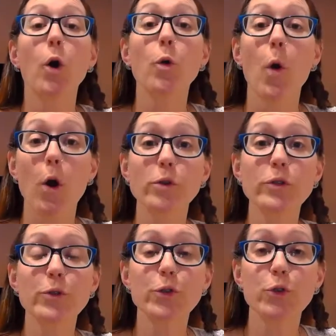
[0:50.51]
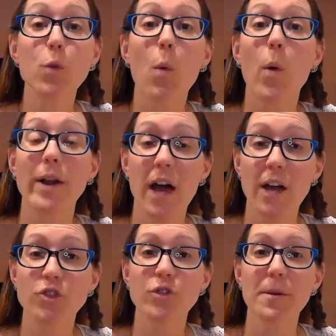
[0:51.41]
who also do
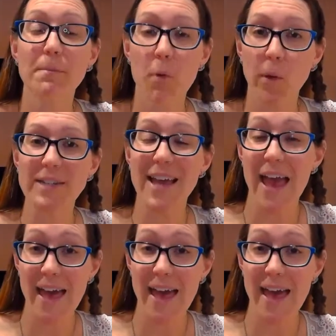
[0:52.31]
100-point